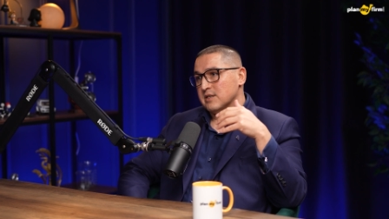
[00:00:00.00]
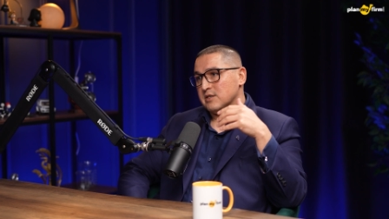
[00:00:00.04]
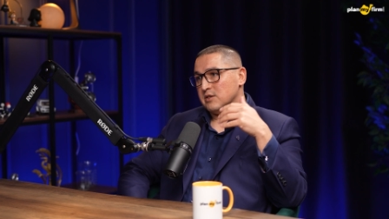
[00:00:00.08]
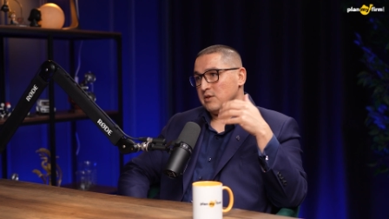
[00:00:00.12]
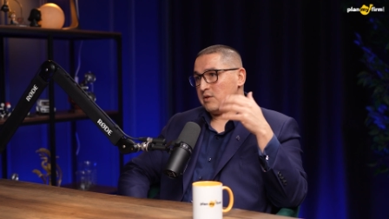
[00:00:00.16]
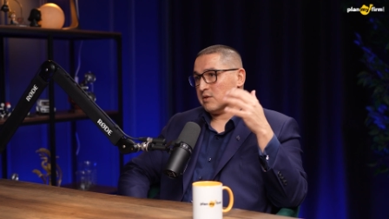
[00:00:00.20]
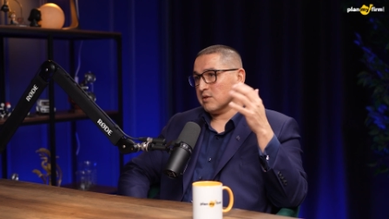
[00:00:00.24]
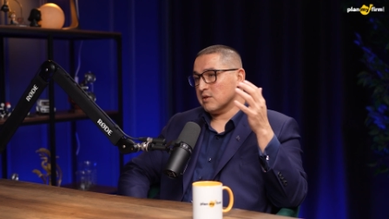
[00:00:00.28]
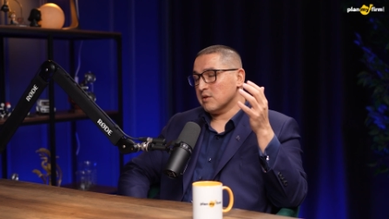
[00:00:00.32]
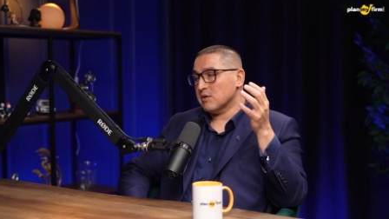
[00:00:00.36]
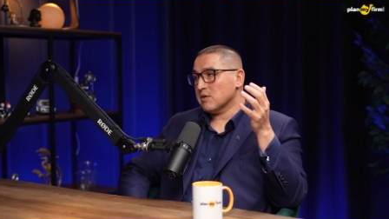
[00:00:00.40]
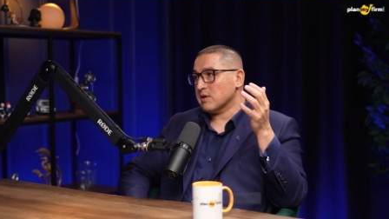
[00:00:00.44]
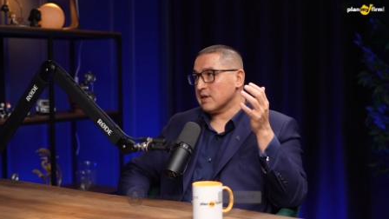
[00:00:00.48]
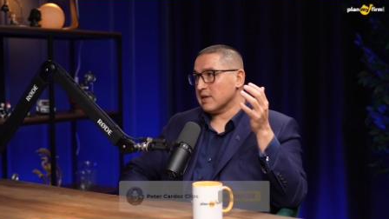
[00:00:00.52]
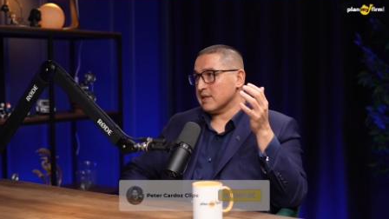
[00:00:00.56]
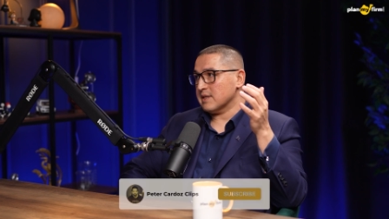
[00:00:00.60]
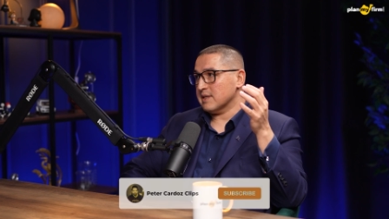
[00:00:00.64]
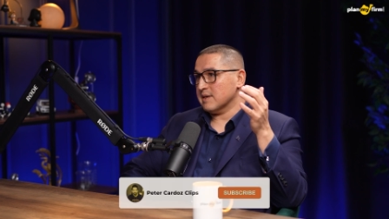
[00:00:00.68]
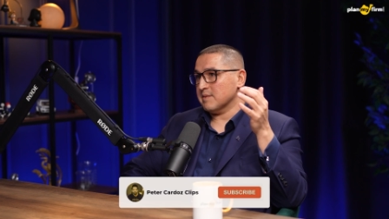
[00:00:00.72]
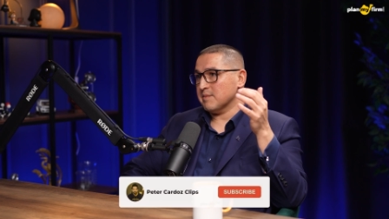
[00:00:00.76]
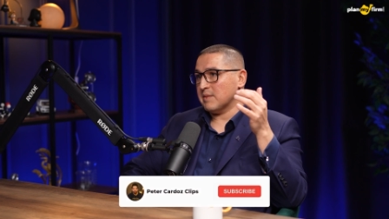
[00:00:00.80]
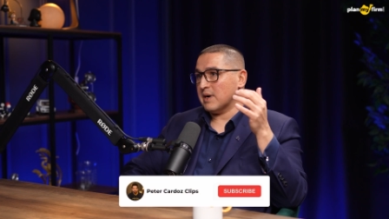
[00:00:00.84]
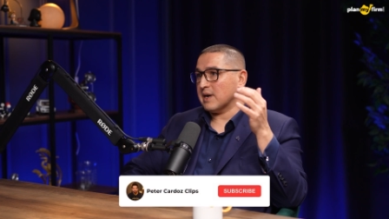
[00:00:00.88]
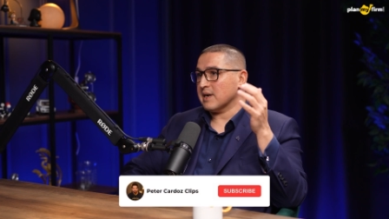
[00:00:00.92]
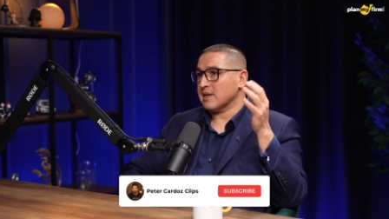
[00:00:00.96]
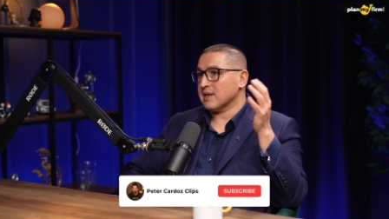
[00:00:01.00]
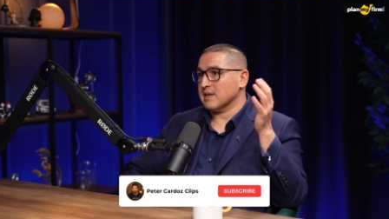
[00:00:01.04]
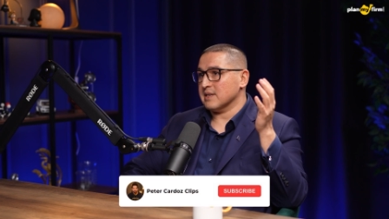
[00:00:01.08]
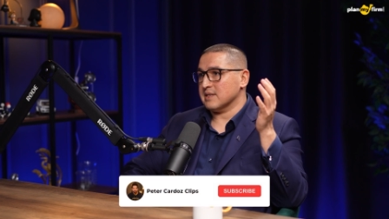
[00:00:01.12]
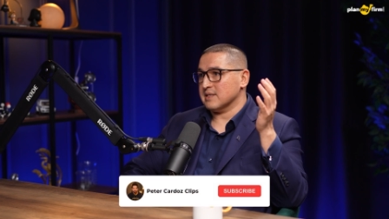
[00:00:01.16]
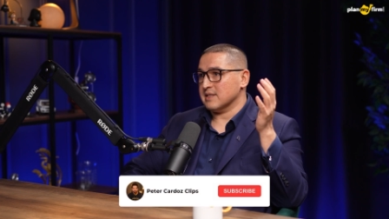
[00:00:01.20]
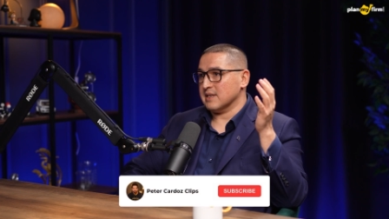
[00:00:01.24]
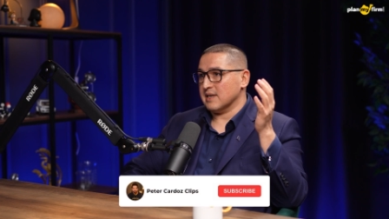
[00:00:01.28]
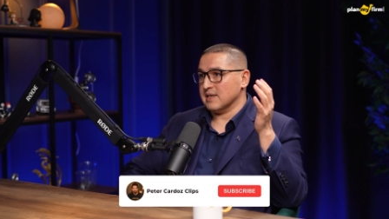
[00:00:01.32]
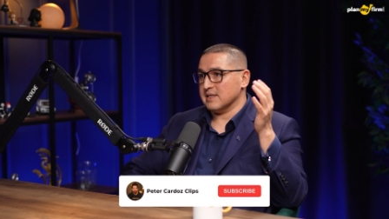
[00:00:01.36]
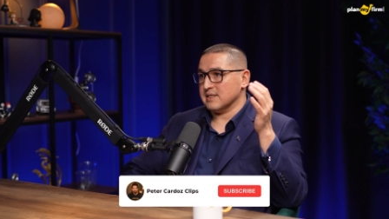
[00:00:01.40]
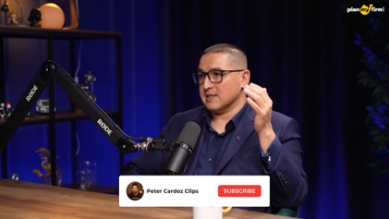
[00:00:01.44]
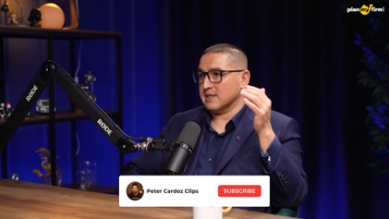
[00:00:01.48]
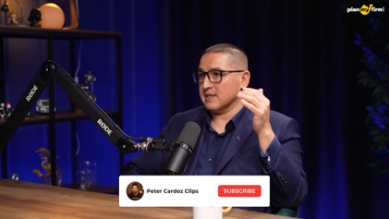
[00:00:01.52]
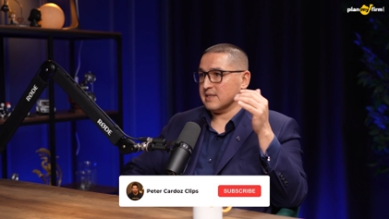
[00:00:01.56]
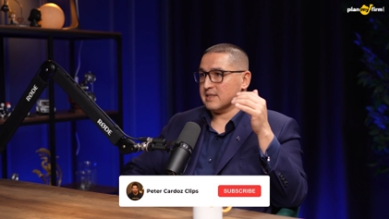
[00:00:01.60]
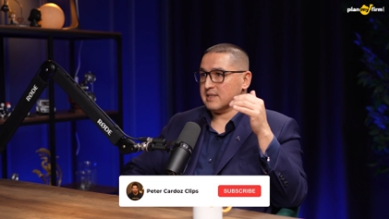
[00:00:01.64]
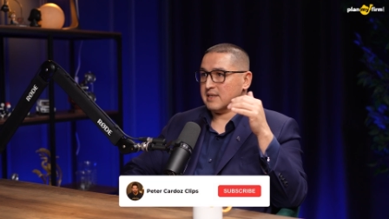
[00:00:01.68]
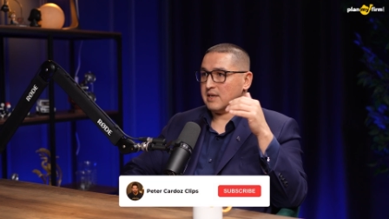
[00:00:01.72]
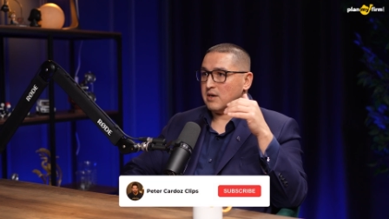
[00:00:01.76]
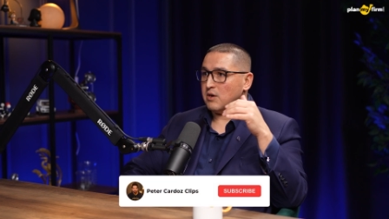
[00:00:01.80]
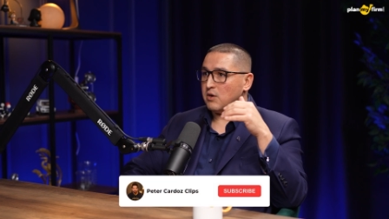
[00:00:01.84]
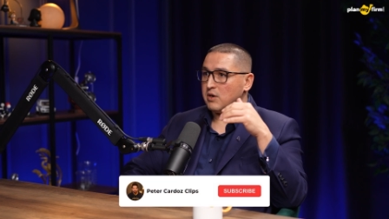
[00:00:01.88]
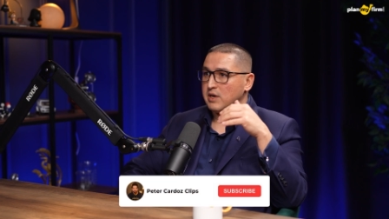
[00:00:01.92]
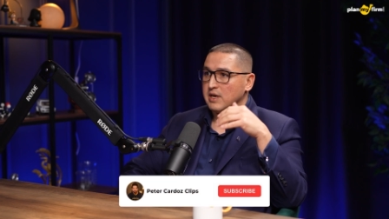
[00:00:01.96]
don't look at the market size. They
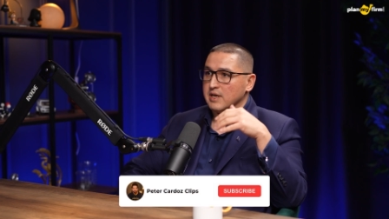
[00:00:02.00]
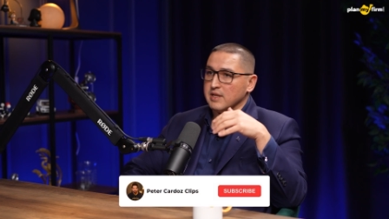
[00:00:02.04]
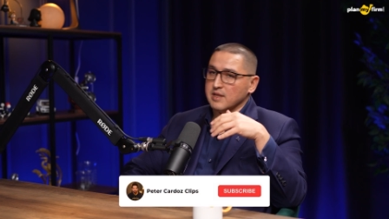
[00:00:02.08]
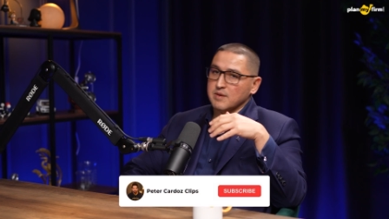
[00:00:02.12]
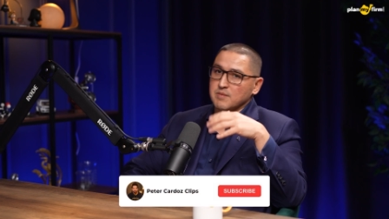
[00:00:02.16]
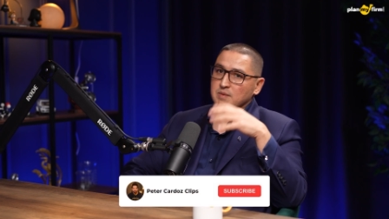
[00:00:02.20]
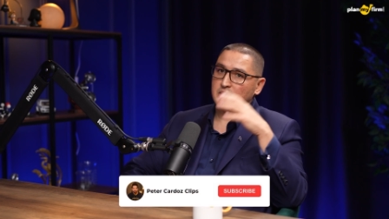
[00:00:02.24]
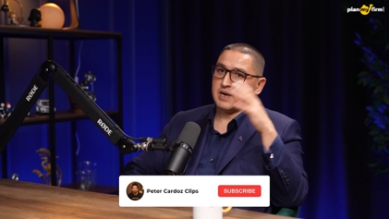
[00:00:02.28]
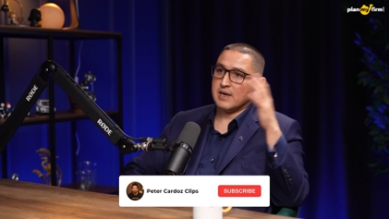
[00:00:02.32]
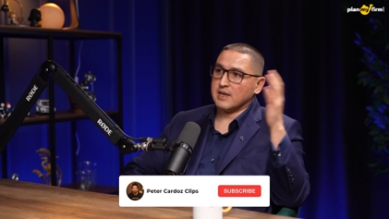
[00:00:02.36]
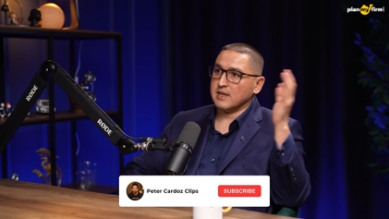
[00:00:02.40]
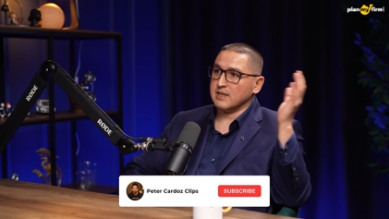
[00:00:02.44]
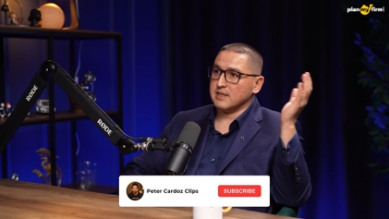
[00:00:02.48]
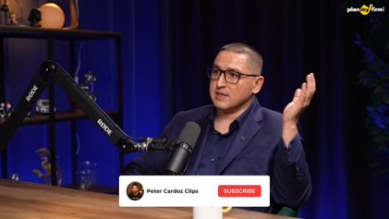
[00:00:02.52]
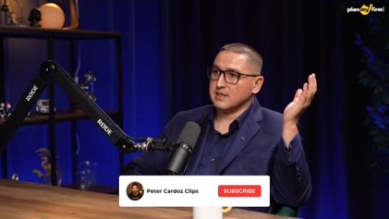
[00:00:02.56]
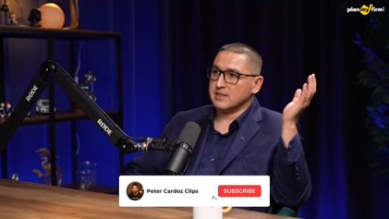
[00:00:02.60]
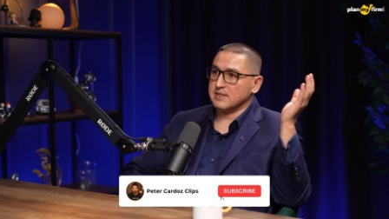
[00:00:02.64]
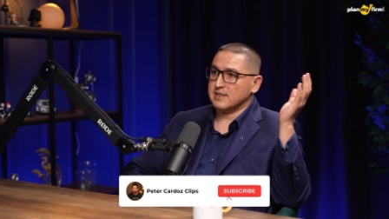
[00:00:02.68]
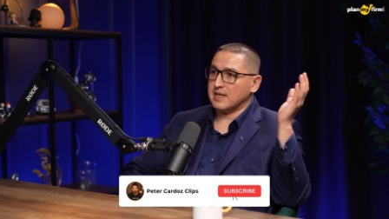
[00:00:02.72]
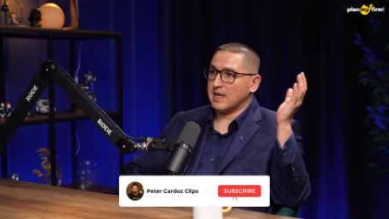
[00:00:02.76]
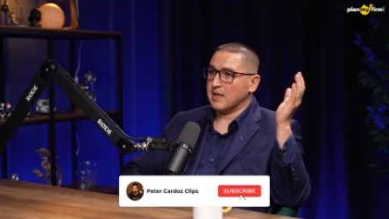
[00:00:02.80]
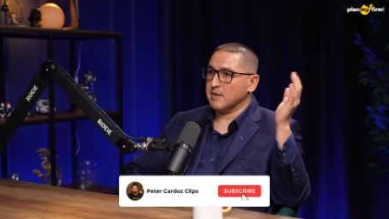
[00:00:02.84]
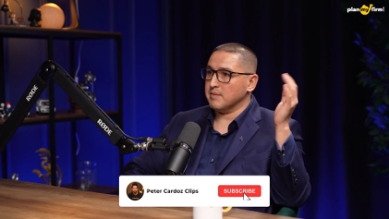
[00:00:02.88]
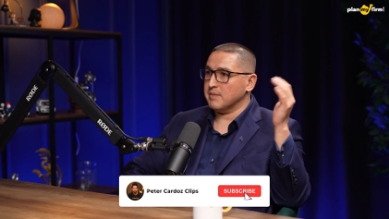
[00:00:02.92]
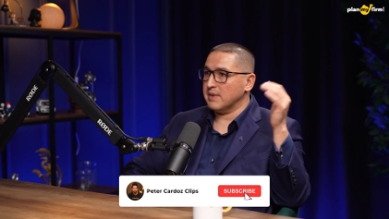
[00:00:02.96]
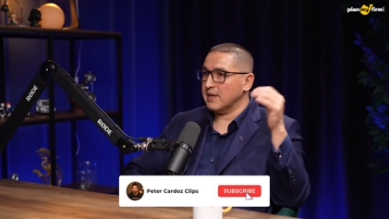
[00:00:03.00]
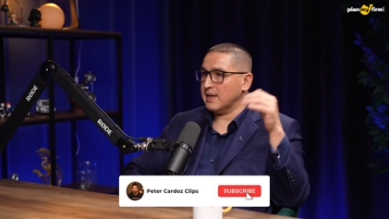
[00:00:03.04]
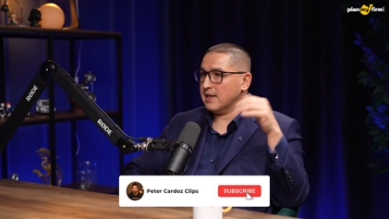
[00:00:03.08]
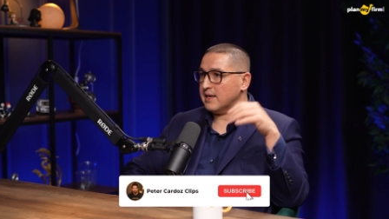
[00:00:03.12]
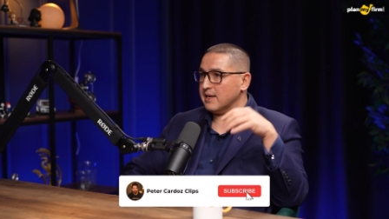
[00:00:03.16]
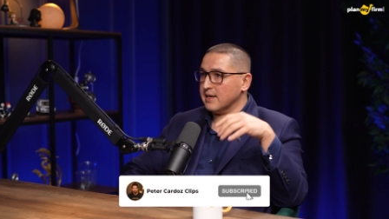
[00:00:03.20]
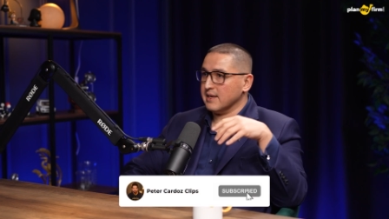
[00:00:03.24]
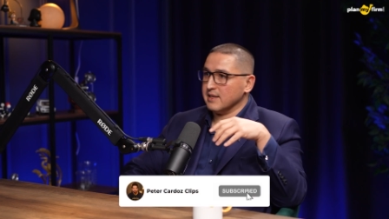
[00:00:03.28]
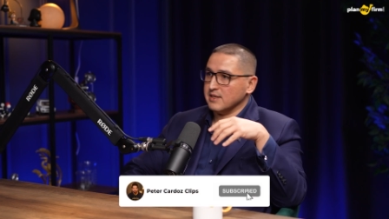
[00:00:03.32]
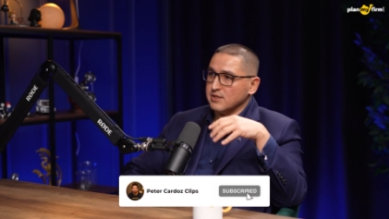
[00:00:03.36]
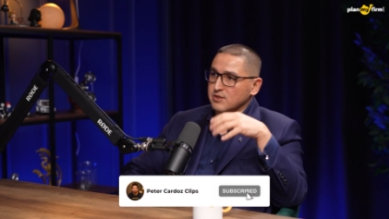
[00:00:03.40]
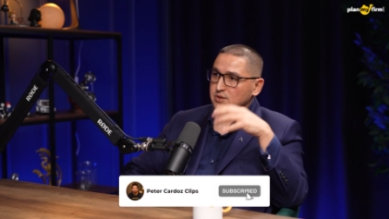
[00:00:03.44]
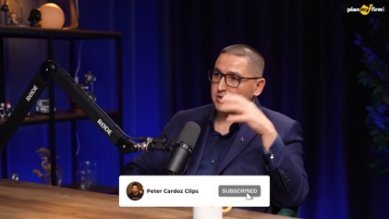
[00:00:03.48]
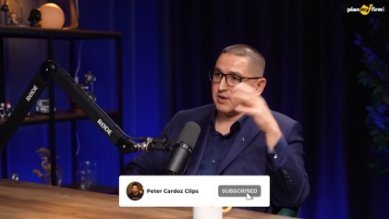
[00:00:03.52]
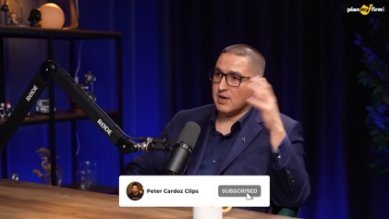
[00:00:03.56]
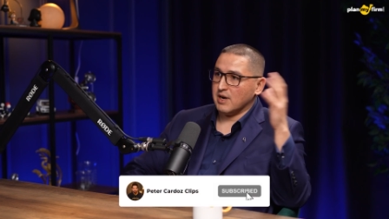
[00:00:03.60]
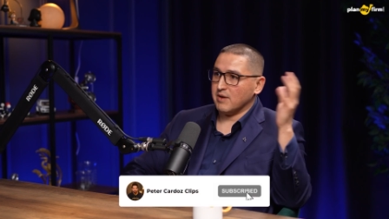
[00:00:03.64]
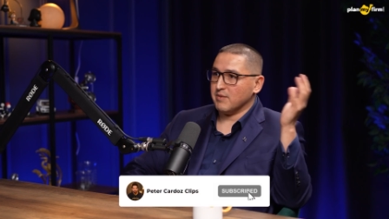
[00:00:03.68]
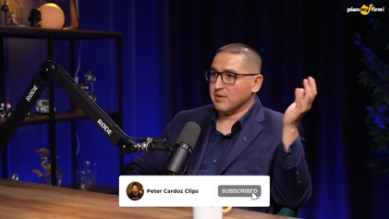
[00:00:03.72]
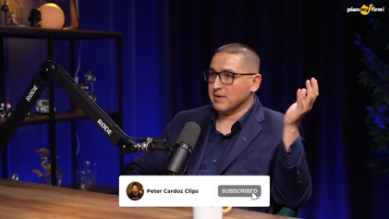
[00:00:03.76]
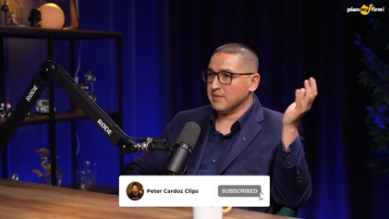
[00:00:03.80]
say, okay, the market is 10 billion, so